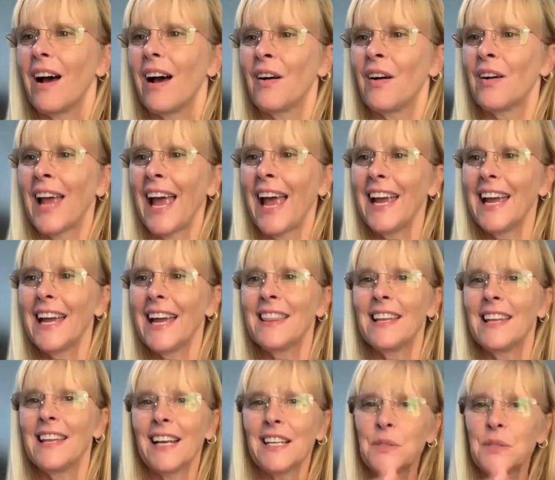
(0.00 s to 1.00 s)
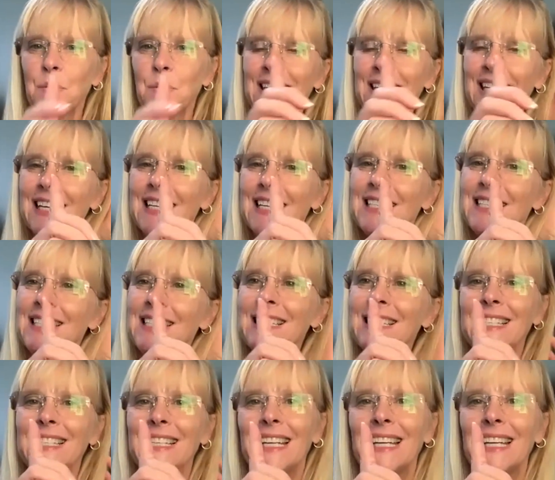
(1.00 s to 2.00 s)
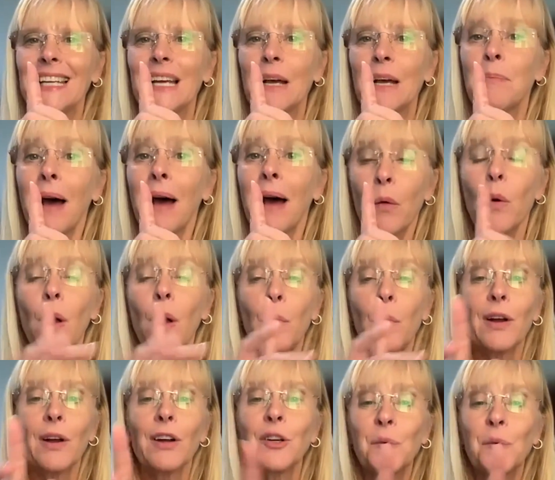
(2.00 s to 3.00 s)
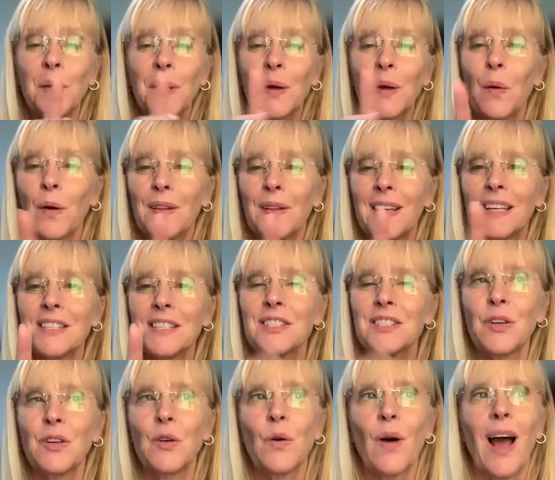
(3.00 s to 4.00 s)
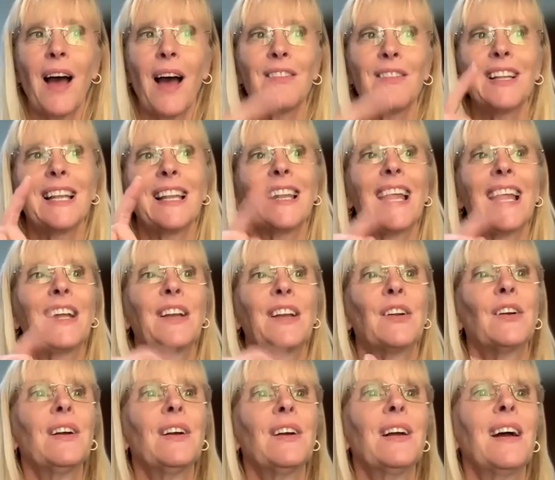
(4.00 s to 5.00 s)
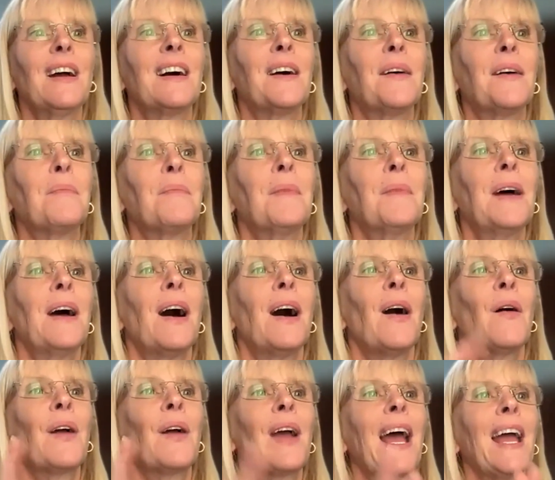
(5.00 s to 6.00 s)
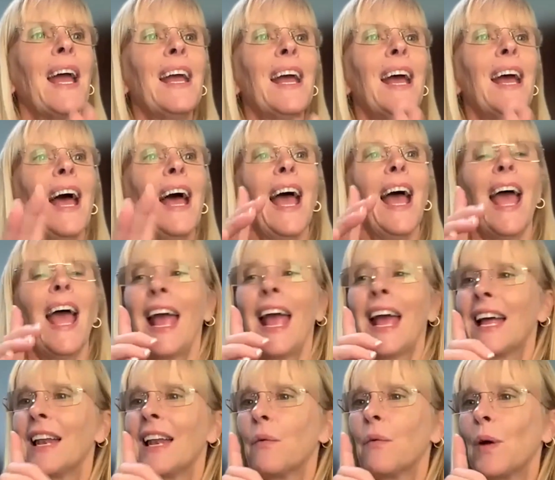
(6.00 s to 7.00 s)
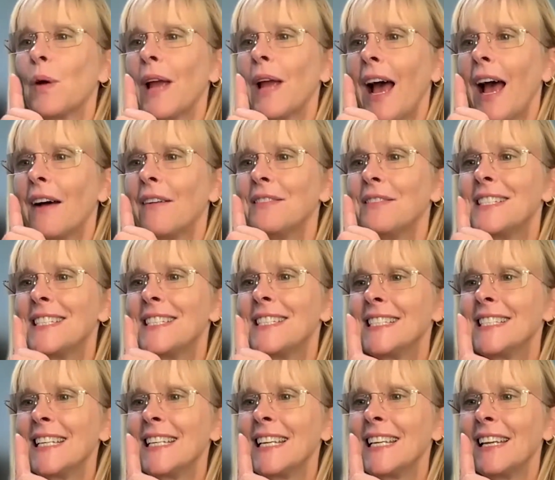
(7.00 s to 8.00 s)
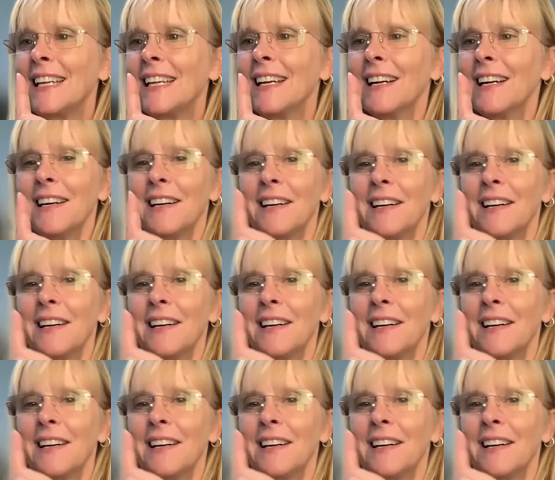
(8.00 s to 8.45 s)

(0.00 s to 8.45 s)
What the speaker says: Okay, and the next one is D. And by the way, we're going to record this so you'll have it later. Okay, and we have D.